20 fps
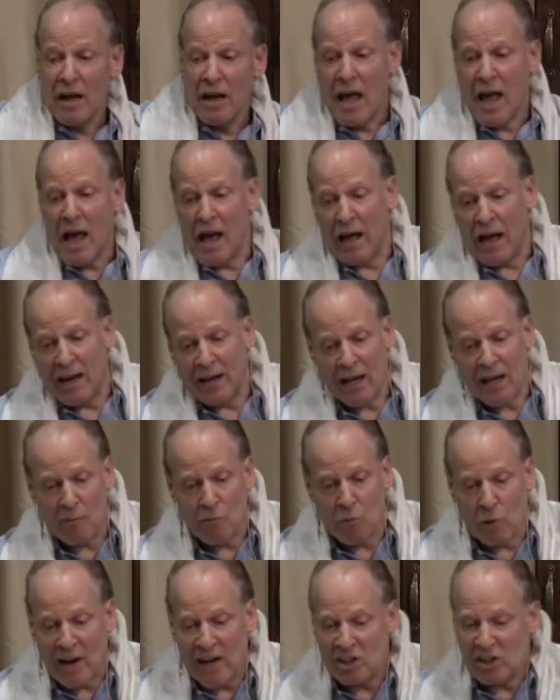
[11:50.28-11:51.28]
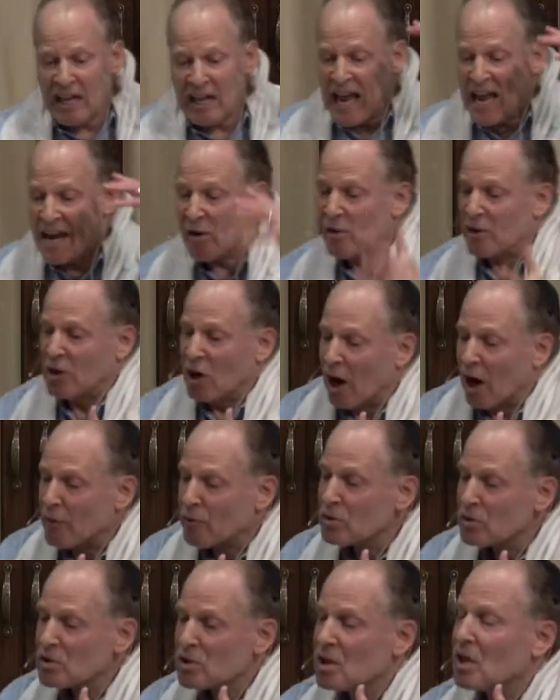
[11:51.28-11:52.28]
and, and get more easily angered at
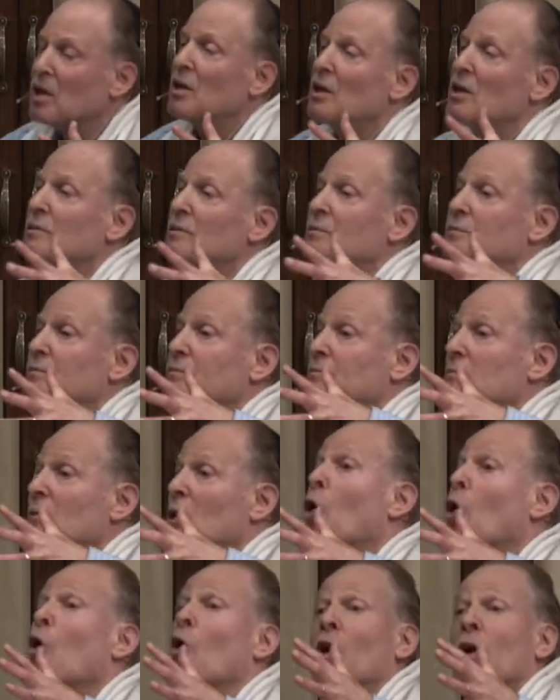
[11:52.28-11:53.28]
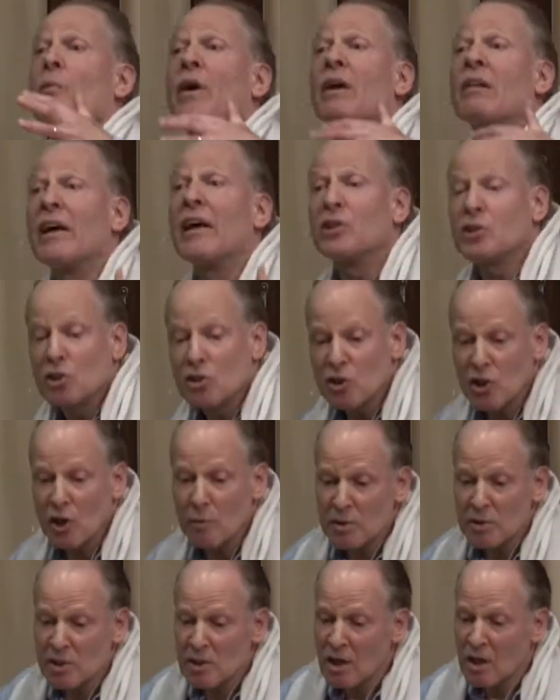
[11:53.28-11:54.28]
others. It'll hurt your
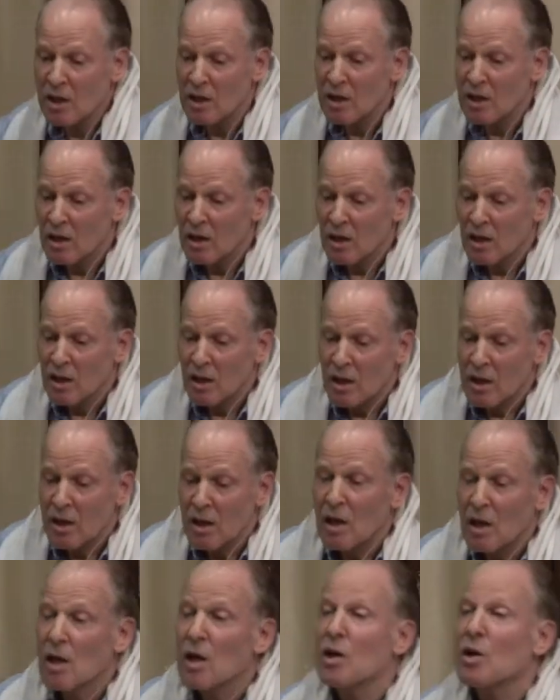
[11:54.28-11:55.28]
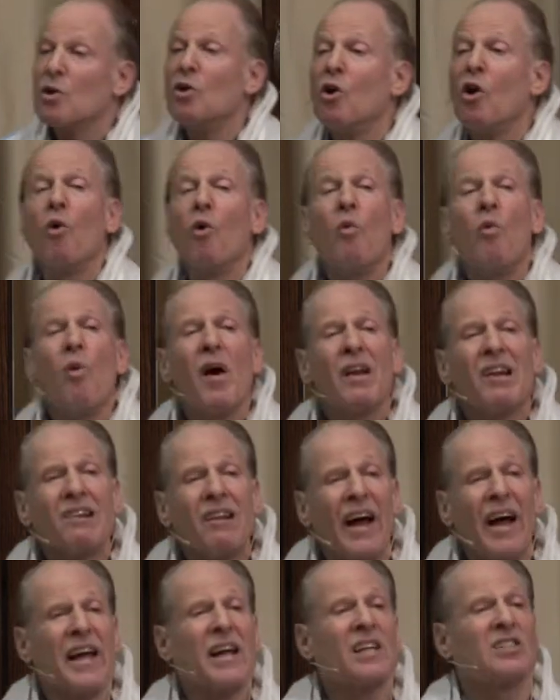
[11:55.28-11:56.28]
relationships. No one
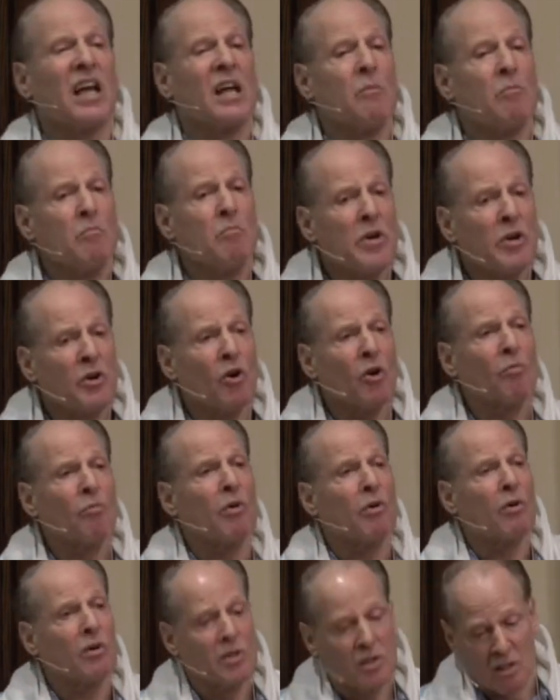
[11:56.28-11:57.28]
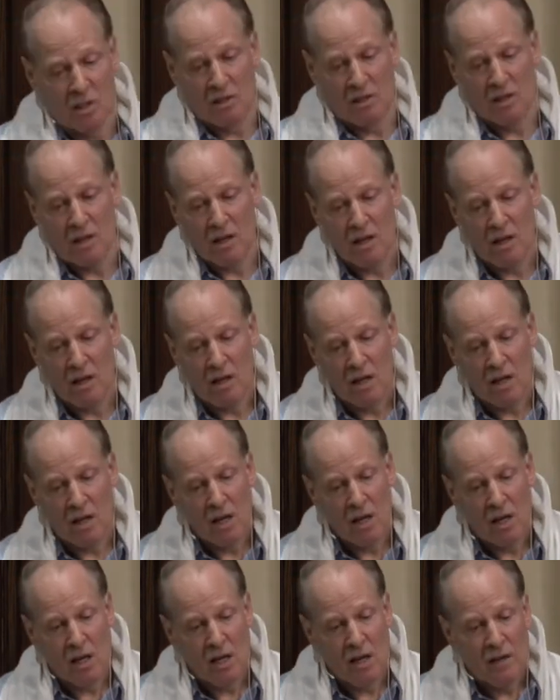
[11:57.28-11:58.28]
likes a bitter person.
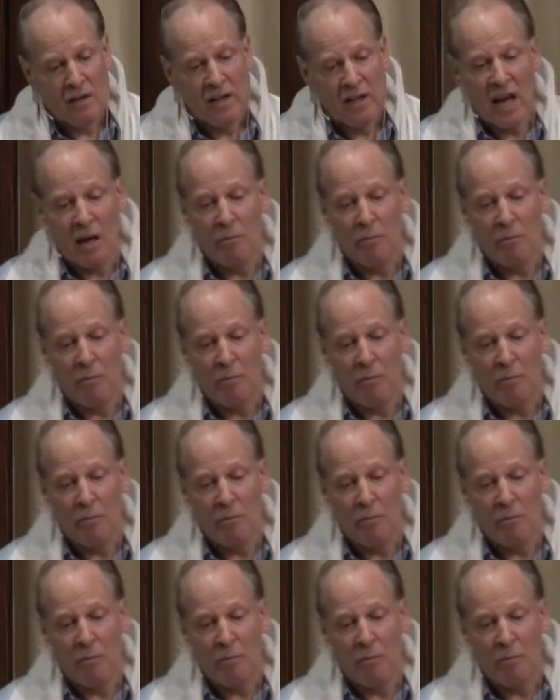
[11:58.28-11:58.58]
It